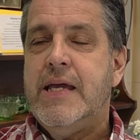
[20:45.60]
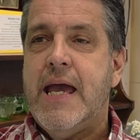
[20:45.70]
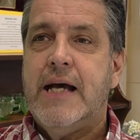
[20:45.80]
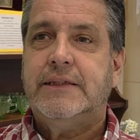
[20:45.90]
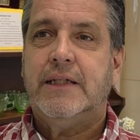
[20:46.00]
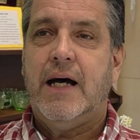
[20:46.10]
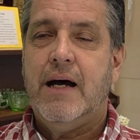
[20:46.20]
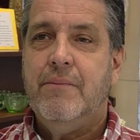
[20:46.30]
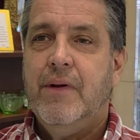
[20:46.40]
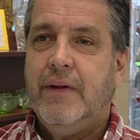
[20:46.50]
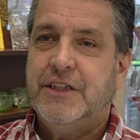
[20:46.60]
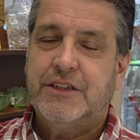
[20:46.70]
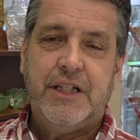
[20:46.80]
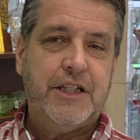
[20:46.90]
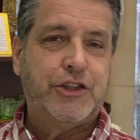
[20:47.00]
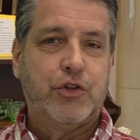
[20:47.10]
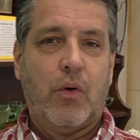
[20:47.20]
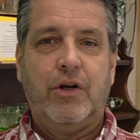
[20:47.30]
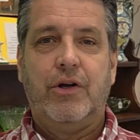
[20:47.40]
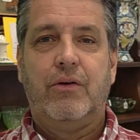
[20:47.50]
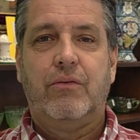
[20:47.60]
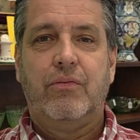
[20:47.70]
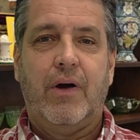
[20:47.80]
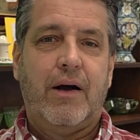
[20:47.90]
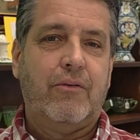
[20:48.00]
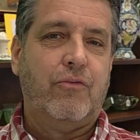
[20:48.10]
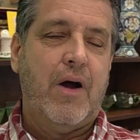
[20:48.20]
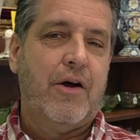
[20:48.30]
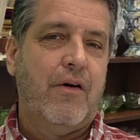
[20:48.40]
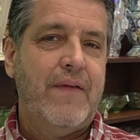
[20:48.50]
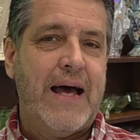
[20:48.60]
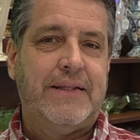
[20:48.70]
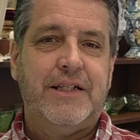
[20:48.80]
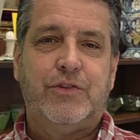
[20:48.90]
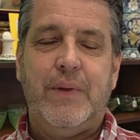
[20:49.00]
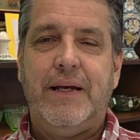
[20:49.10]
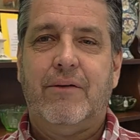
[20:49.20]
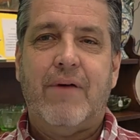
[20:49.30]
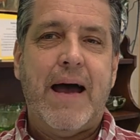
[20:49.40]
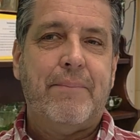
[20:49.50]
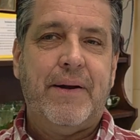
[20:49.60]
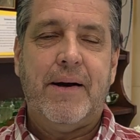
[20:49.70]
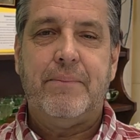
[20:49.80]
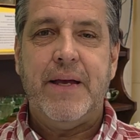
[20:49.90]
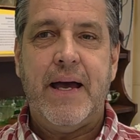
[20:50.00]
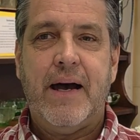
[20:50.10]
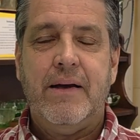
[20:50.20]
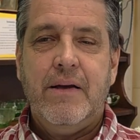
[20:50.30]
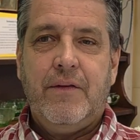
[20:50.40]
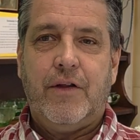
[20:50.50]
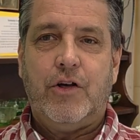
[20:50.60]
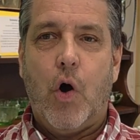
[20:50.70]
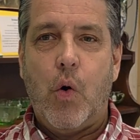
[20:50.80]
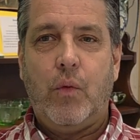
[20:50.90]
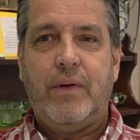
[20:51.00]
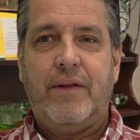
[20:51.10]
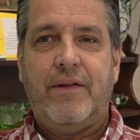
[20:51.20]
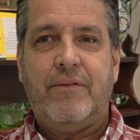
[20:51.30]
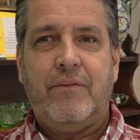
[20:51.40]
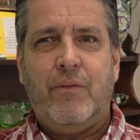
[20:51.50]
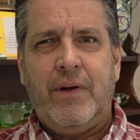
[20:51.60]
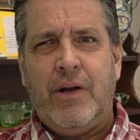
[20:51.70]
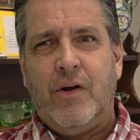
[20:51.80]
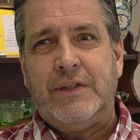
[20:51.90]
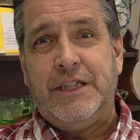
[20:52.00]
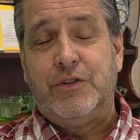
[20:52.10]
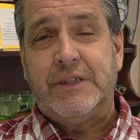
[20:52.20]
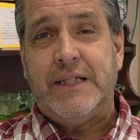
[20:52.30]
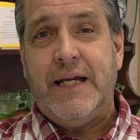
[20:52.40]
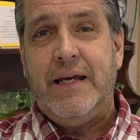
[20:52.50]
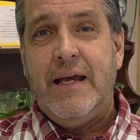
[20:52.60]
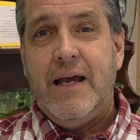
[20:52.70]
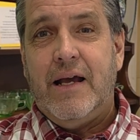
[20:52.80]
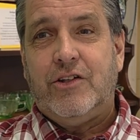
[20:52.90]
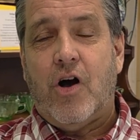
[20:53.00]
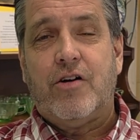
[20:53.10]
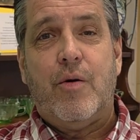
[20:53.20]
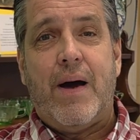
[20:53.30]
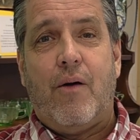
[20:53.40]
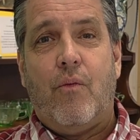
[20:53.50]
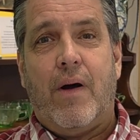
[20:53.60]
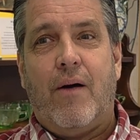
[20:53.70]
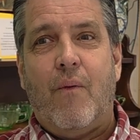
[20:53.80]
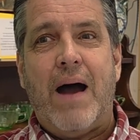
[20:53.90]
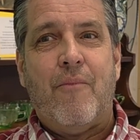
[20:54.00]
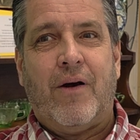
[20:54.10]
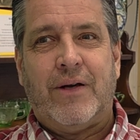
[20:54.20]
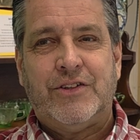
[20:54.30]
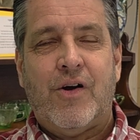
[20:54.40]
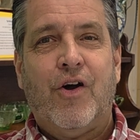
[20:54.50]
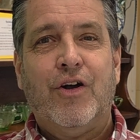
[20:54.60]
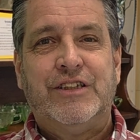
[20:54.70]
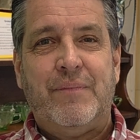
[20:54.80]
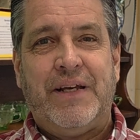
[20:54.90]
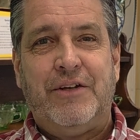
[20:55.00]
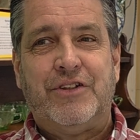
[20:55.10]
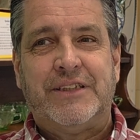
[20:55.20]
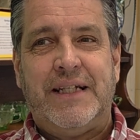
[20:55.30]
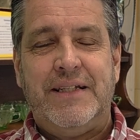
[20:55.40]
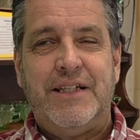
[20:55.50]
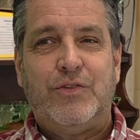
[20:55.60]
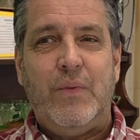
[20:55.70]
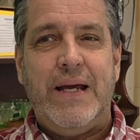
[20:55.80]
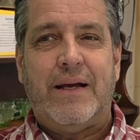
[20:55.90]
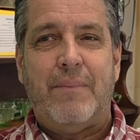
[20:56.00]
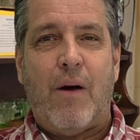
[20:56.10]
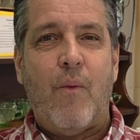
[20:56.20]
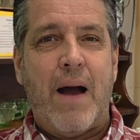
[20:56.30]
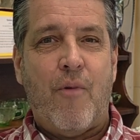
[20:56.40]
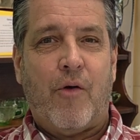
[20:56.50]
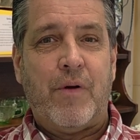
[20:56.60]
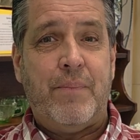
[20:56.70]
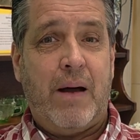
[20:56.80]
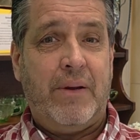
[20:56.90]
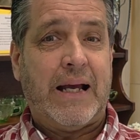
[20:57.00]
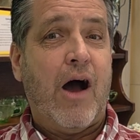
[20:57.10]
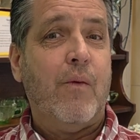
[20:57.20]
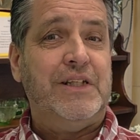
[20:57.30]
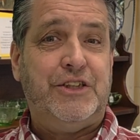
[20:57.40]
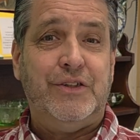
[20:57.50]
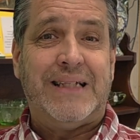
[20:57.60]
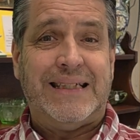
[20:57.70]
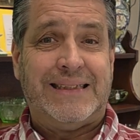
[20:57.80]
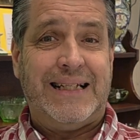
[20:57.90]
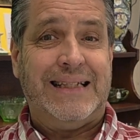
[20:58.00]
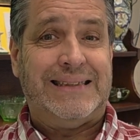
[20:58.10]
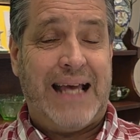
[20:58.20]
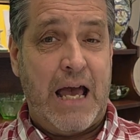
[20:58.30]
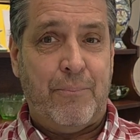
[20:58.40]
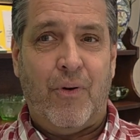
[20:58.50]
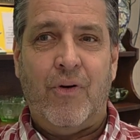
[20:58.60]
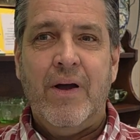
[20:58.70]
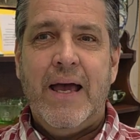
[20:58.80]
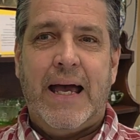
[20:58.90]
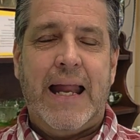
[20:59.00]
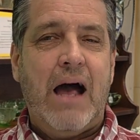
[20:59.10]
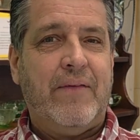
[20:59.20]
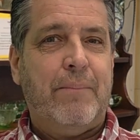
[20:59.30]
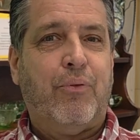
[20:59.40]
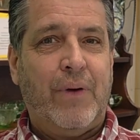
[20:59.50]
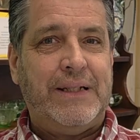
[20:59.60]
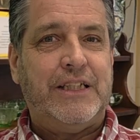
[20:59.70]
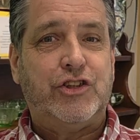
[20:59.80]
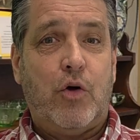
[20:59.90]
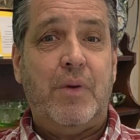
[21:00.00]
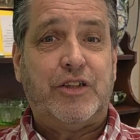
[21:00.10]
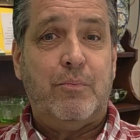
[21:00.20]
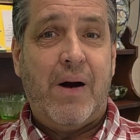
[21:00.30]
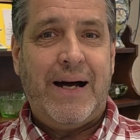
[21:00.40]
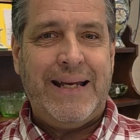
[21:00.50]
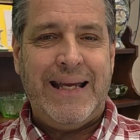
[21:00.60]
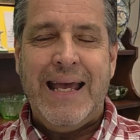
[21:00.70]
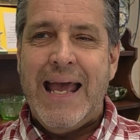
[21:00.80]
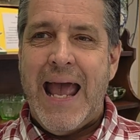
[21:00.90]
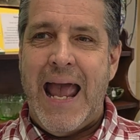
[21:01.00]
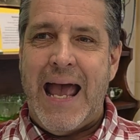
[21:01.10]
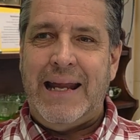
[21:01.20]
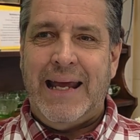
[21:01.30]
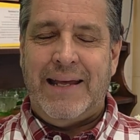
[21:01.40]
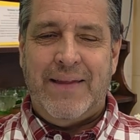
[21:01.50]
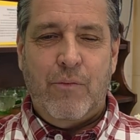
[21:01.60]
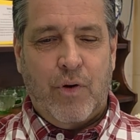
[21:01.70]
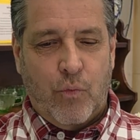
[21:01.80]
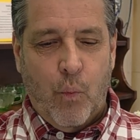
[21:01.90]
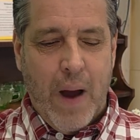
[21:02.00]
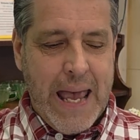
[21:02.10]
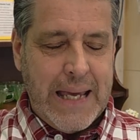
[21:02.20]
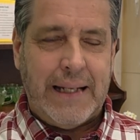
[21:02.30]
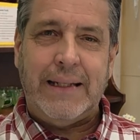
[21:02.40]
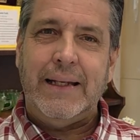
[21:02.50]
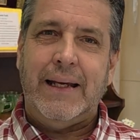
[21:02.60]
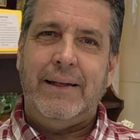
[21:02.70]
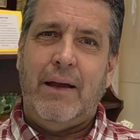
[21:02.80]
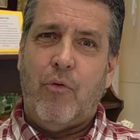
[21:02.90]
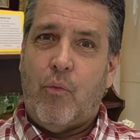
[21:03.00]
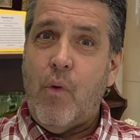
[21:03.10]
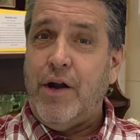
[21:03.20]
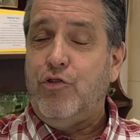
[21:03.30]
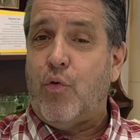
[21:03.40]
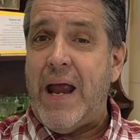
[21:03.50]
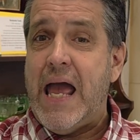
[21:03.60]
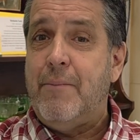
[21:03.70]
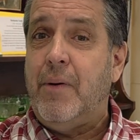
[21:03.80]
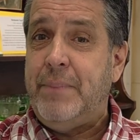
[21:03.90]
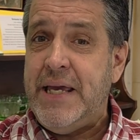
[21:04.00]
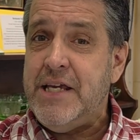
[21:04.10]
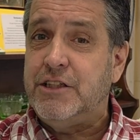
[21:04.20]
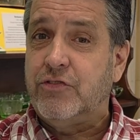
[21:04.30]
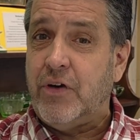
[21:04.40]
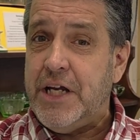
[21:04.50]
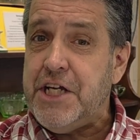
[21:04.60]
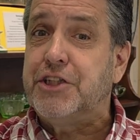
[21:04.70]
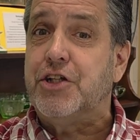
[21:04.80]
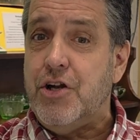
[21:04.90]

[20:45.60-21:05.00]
Yes, just did a short little run on that this week and wrap it up. Yeah, the gold. You know, it's interesting. Talking about Weimar, heard something interesting this week about Weimar Republic. I always use as an example, and how they printed so much money, and they would weigh it, and they were 1 gram a piece for each